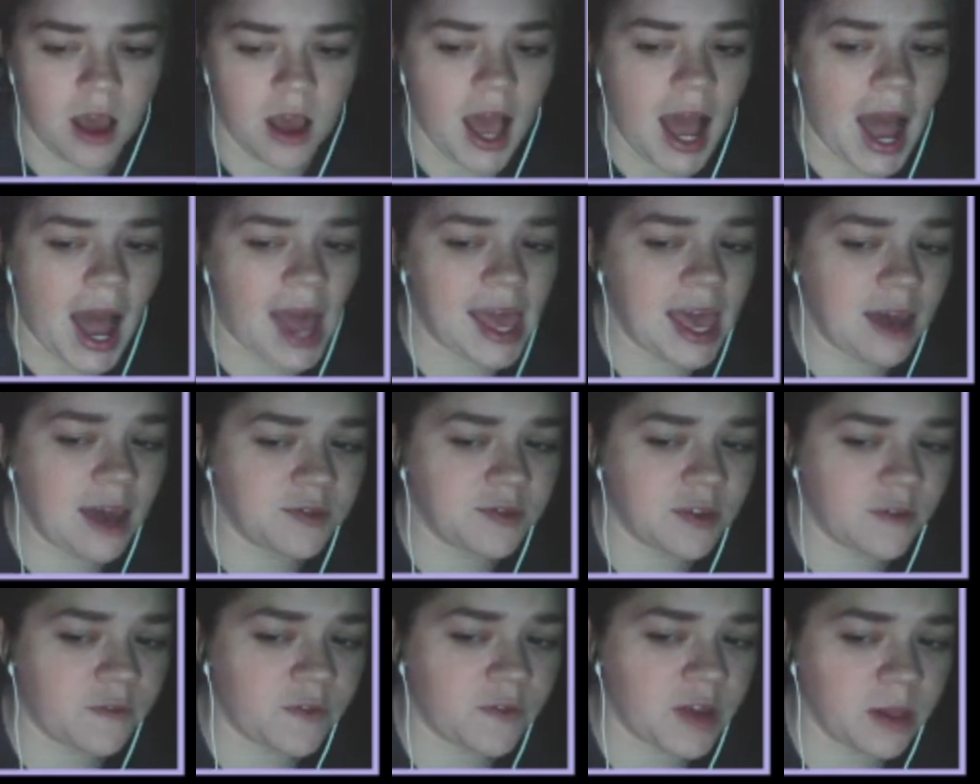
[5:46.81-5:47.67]
I have
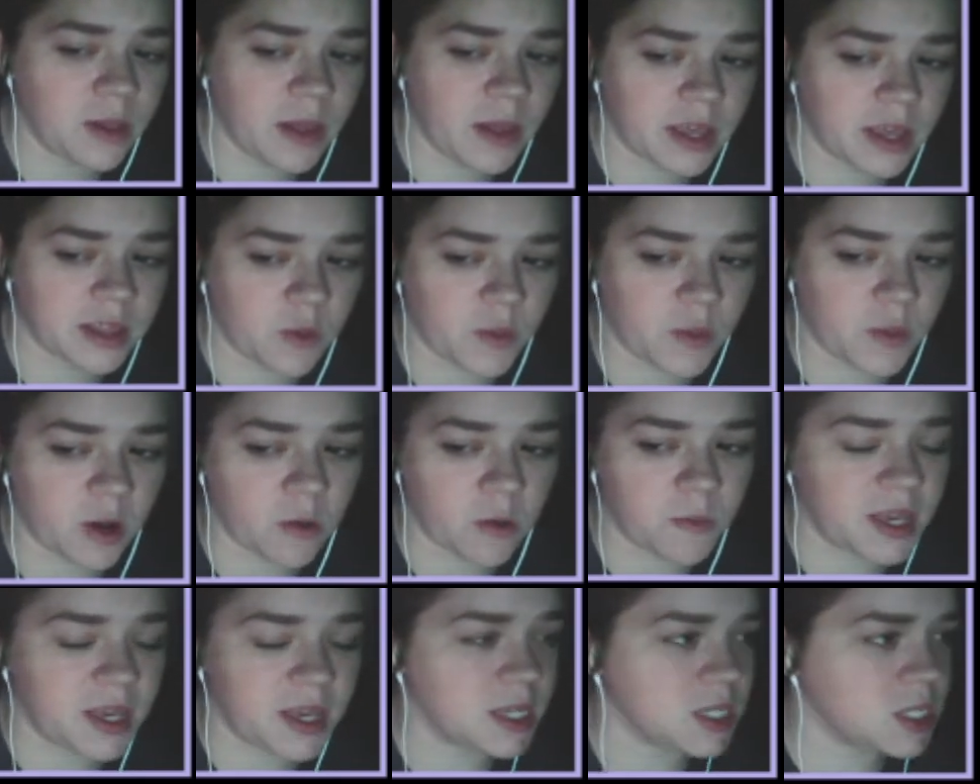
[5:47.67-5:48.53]
the feeling that we are
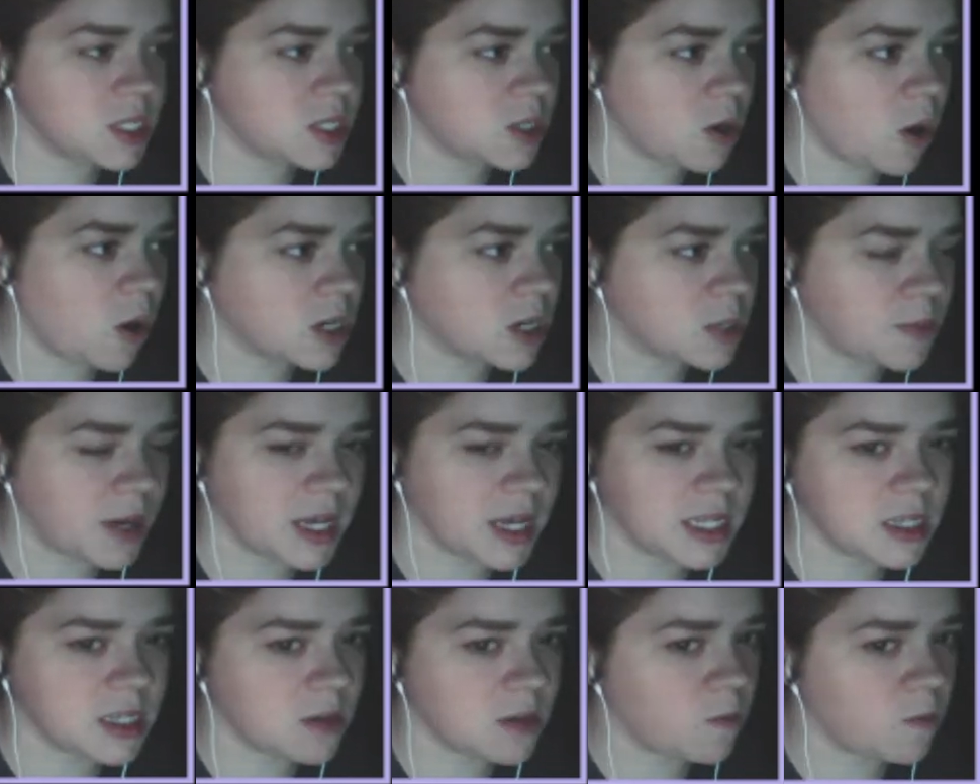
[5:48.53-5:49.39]
being stalked by
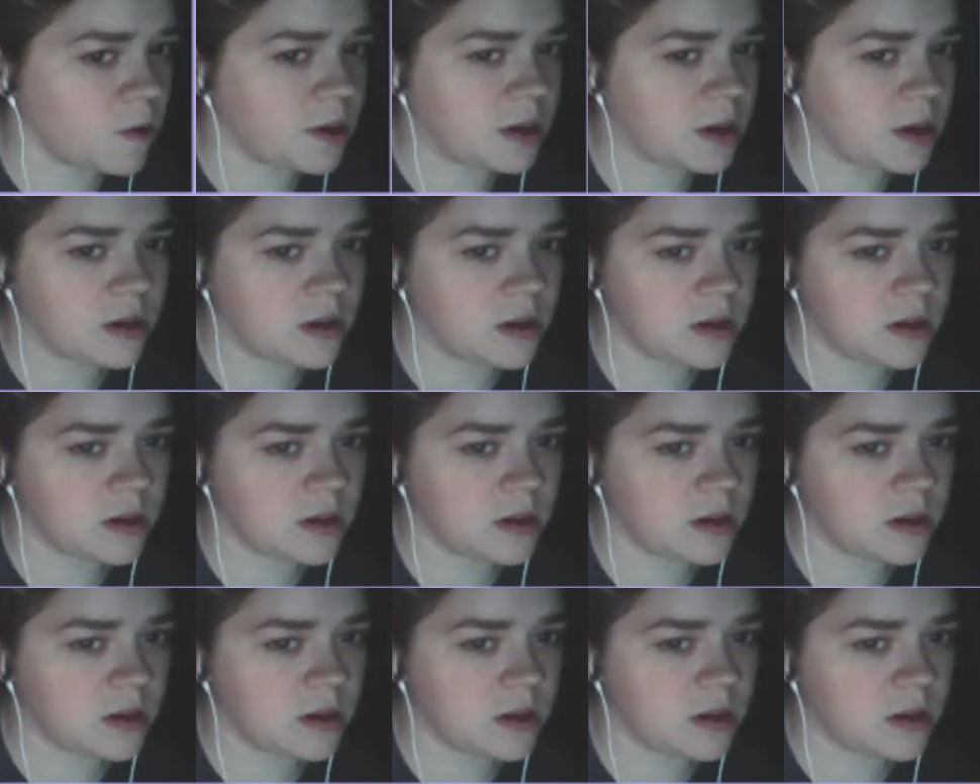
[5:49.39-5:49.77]
someone.